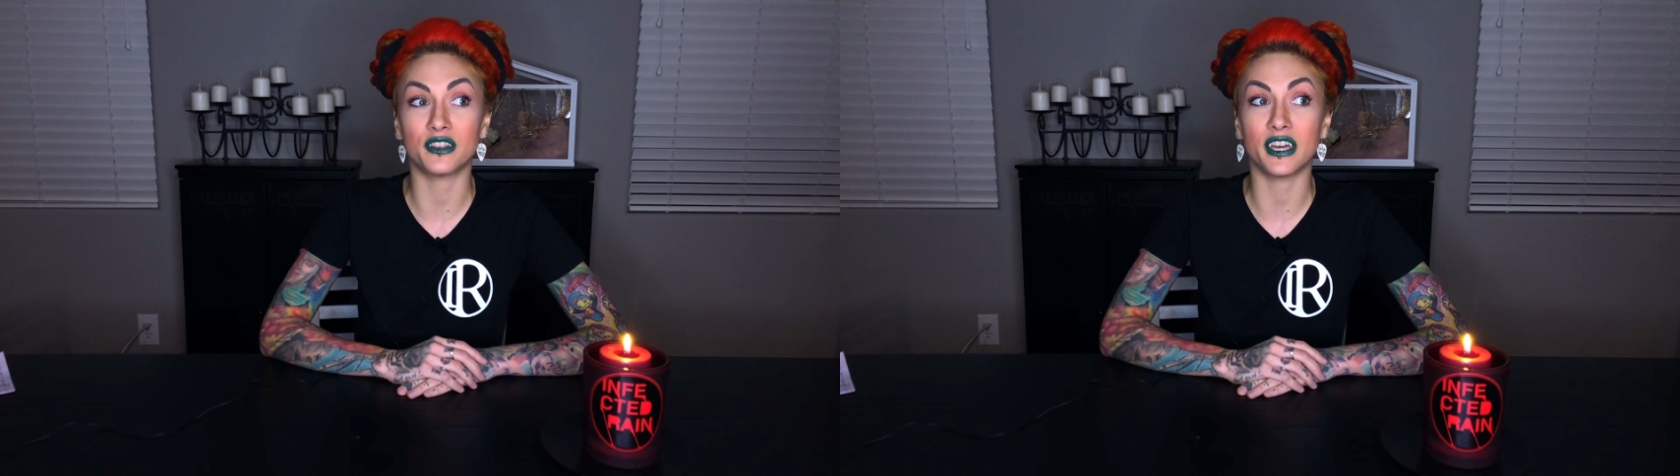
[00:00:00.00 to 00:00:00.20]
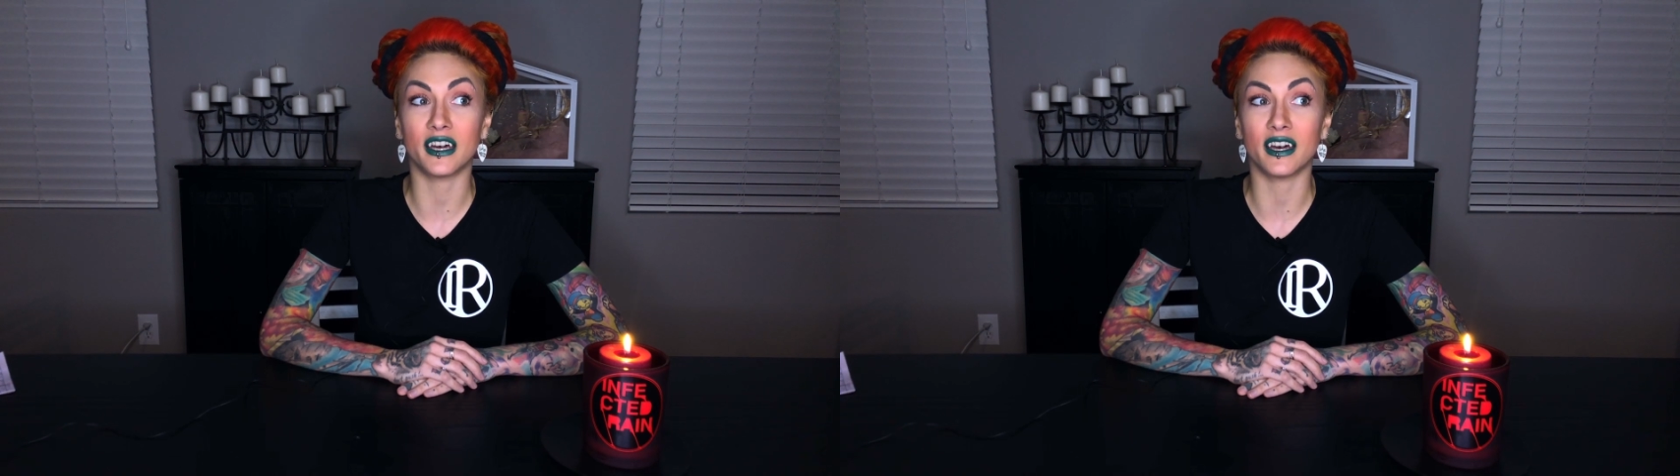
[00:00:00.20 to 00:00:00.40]

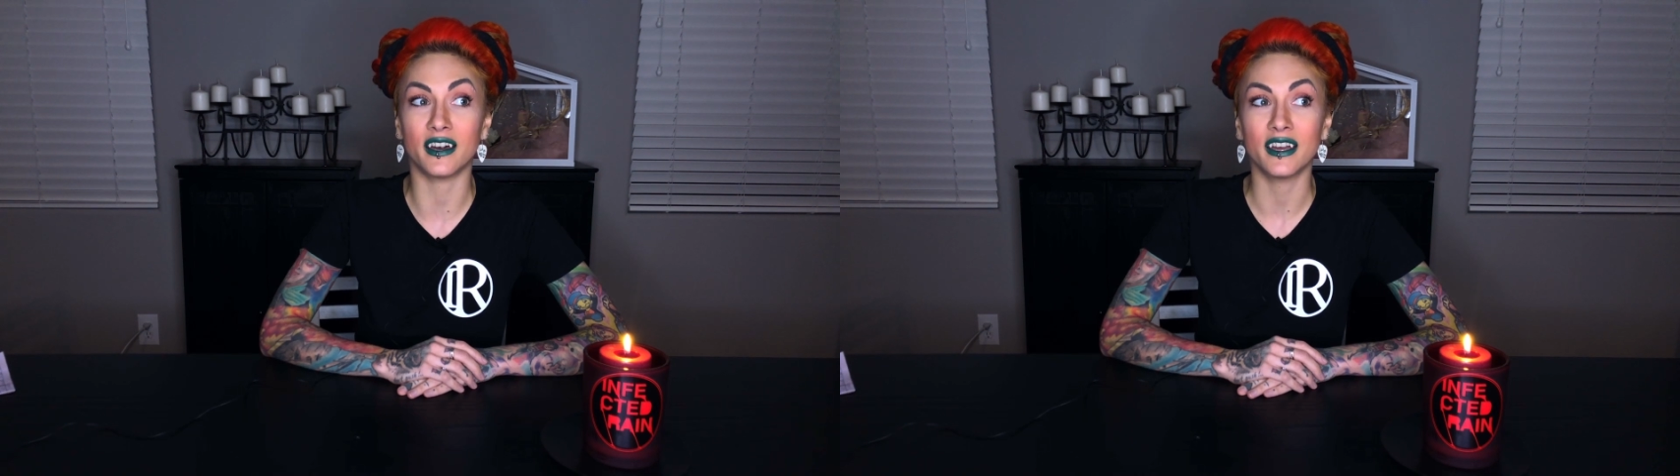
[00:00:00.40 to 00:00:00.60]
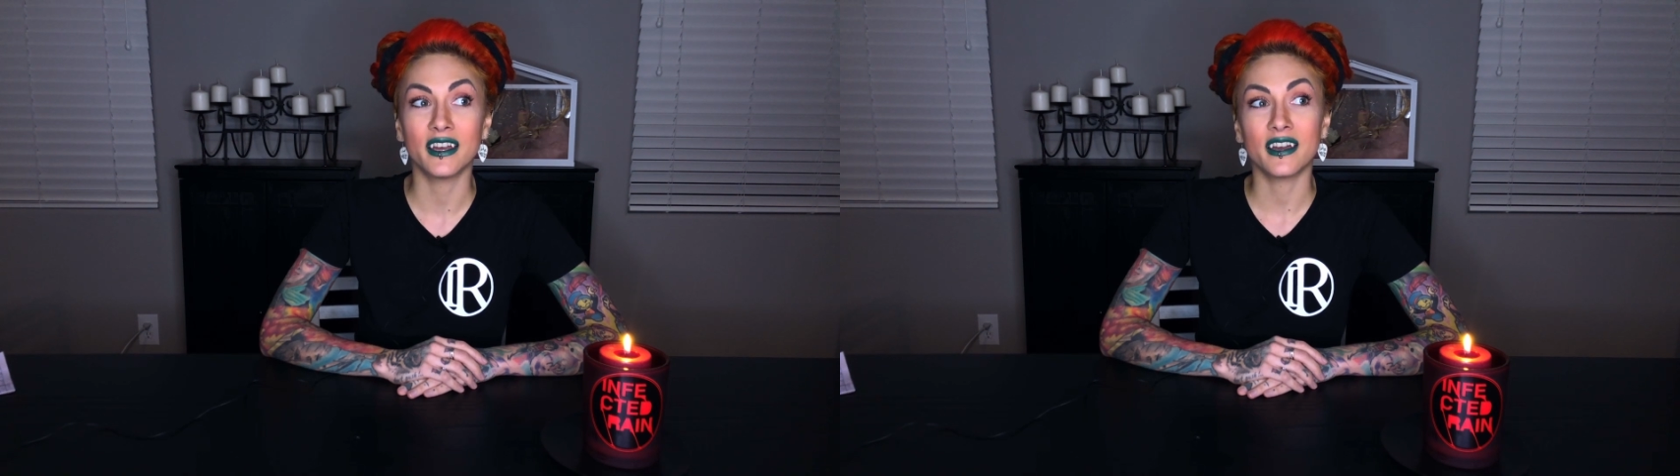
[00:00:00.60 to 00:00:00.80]

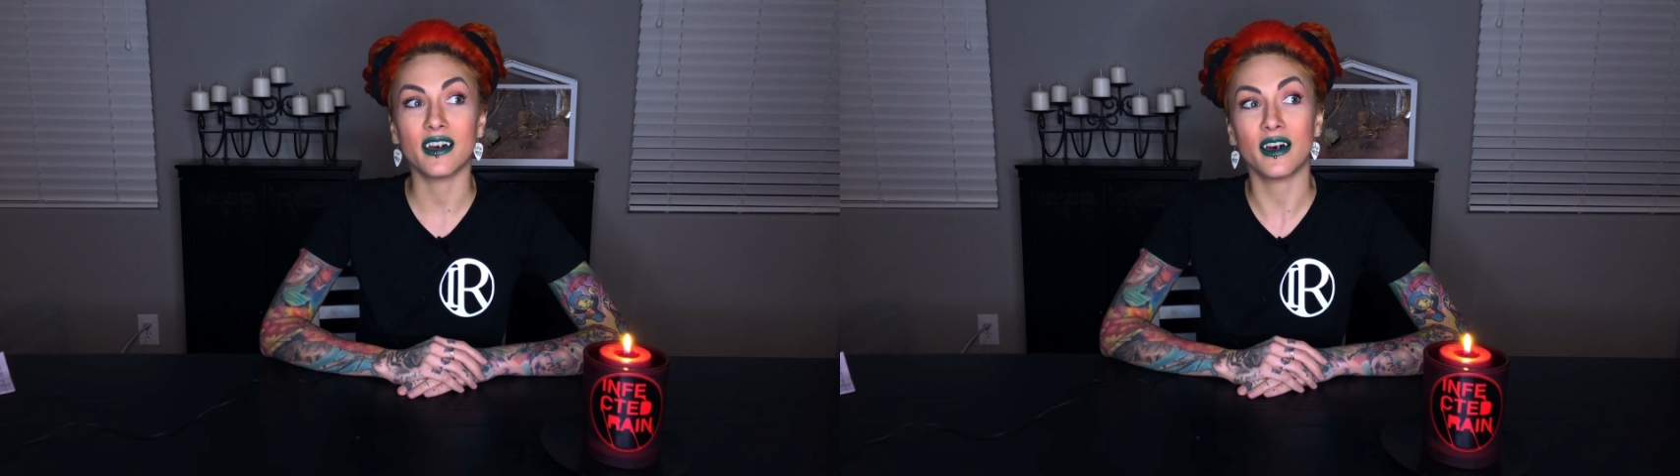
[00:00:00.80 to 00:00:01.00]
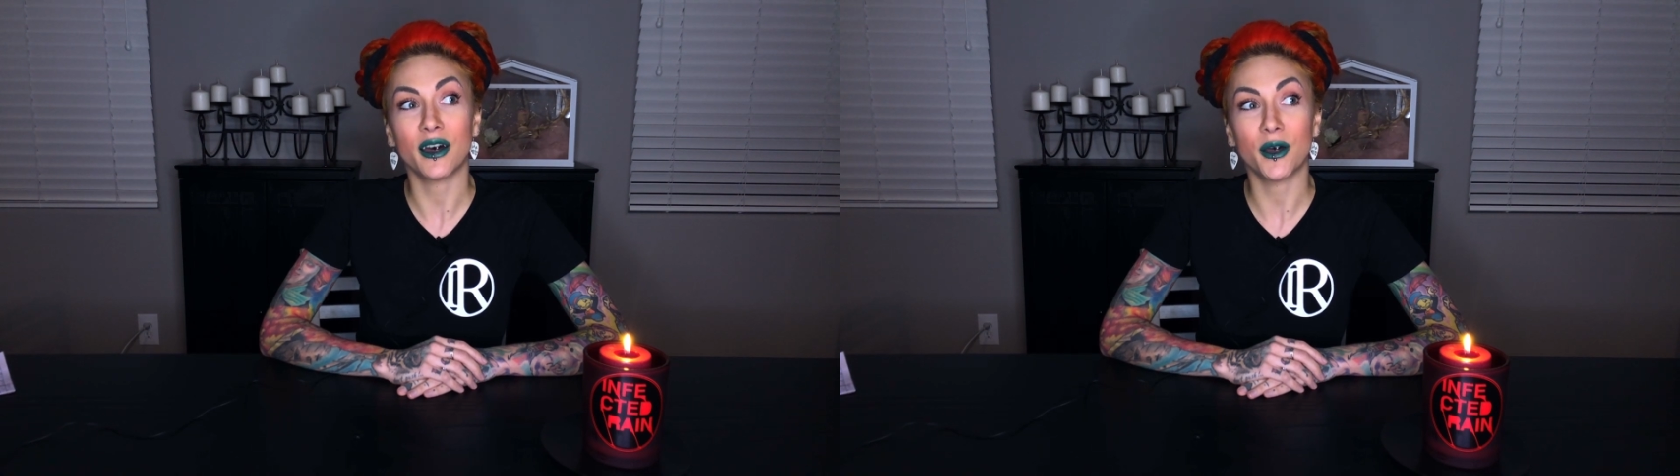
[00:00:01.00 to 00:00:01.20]
the
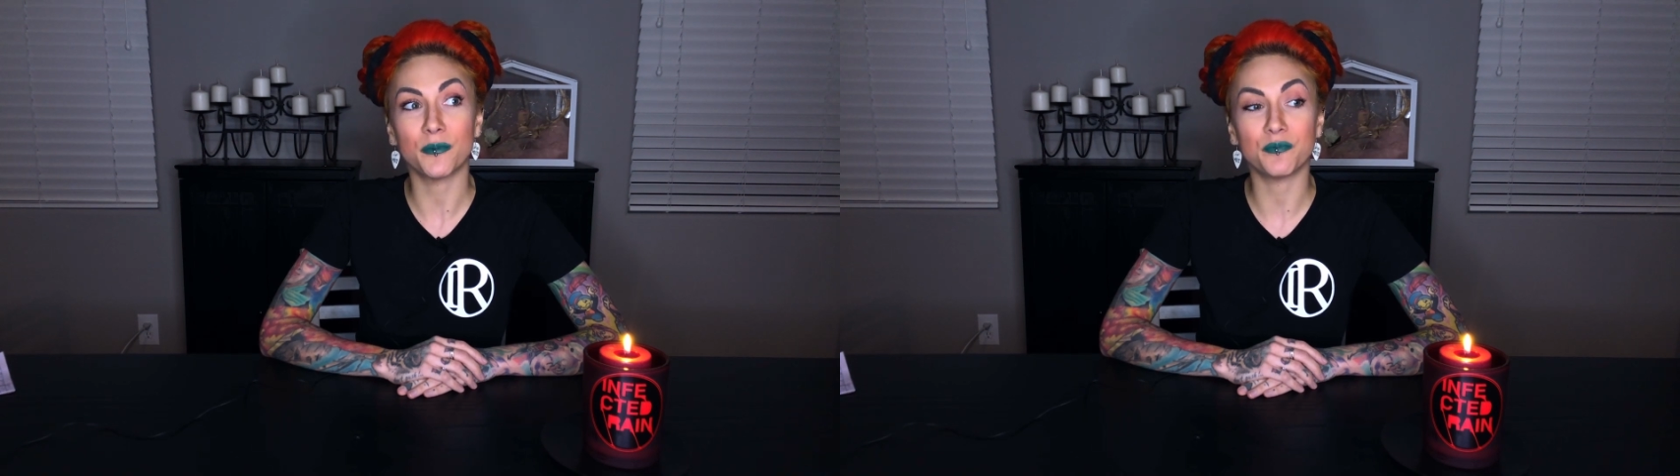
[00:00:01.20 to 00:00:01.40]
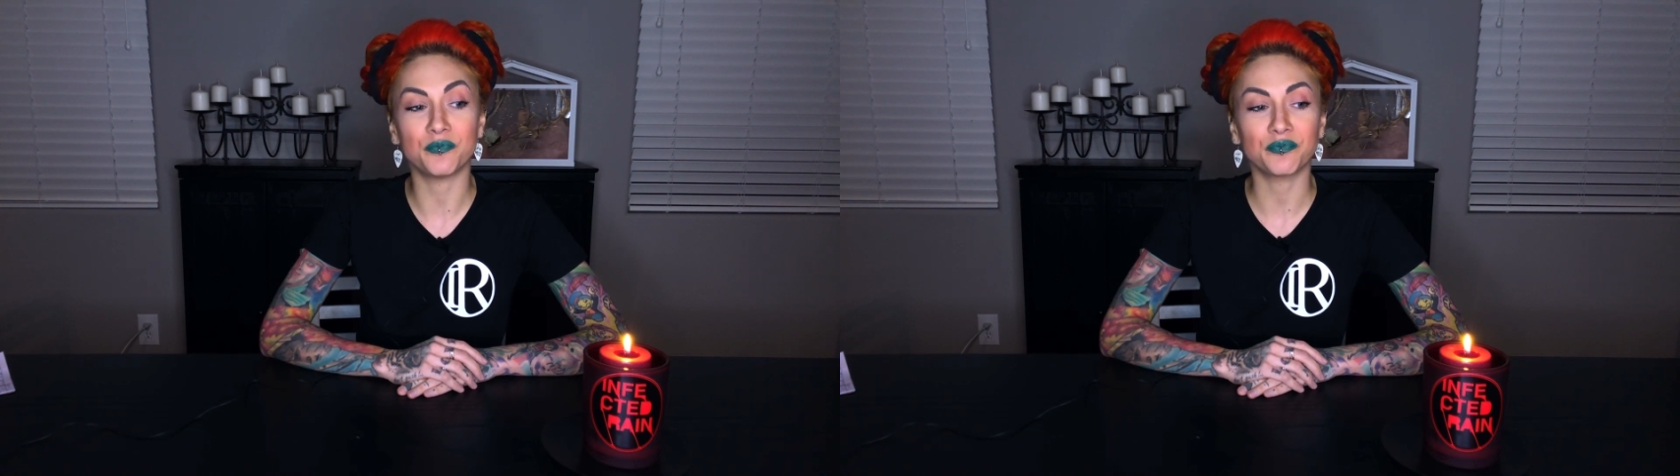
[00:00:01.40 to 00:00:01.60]

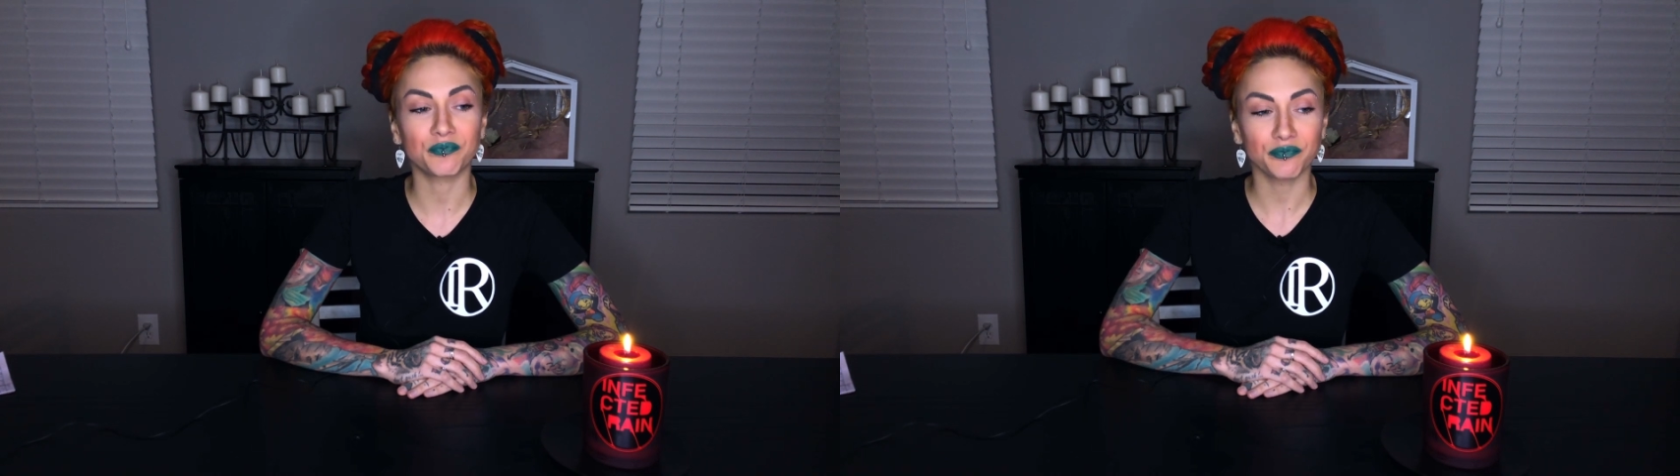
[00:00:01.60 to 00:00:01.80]
um,